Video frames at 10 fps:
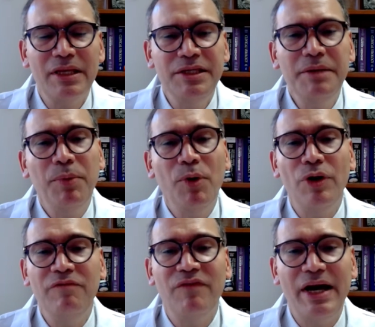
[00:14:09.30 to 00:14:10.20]
people
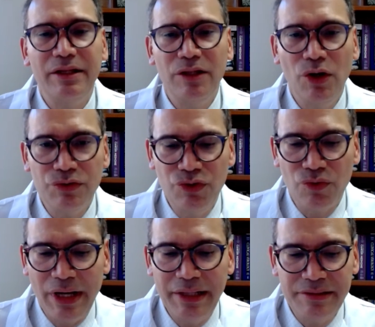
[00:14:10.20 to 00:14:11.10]
invited us to
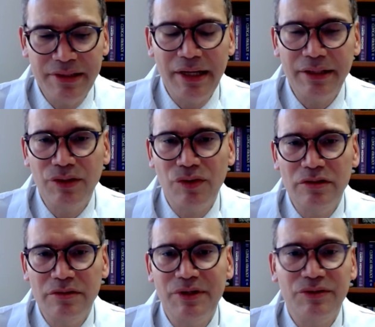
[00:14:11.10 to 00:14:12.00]
write this article,
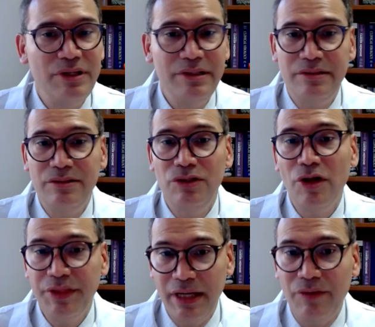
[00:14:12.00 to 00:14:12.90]
because there is
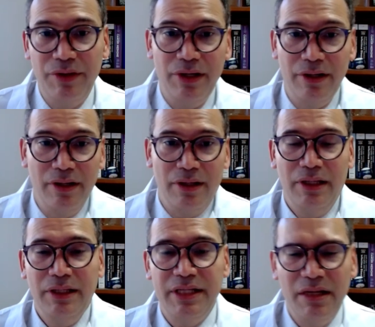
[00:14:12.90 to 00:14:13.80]
nothing out there
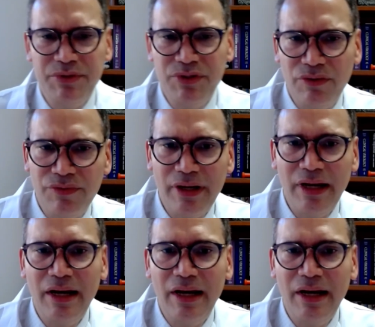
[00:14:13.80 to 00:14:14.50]
in terms of